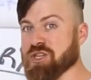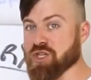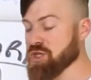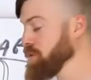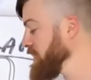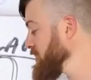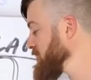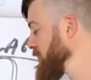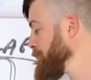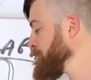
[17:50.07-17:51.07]
to do this,
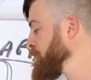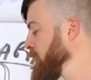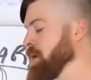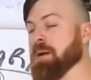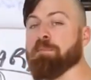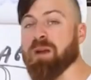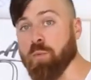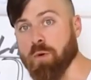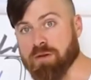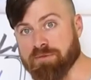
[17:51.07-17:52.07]
but it
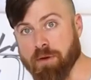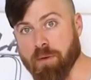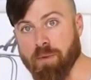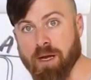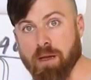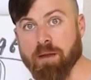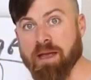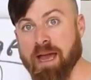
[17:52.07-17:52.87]
works very well.